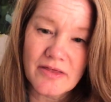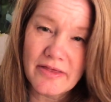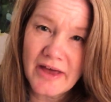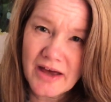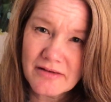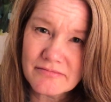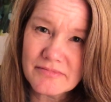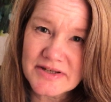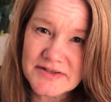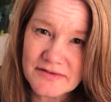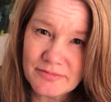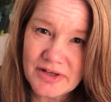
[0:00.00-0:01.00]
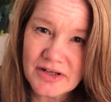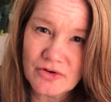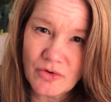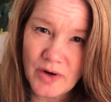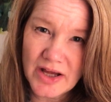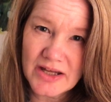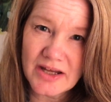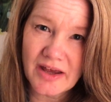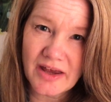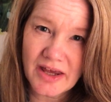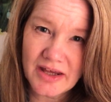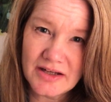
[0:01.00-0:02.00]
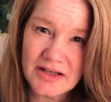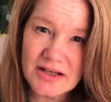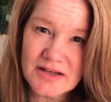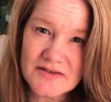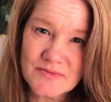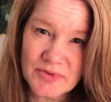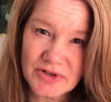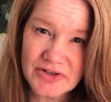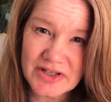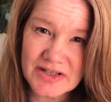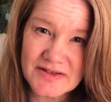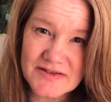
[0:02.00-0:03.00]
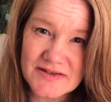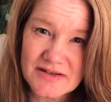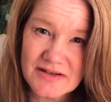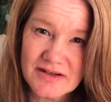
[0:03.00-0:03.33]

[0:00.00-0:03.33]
that must have been quite a heady experience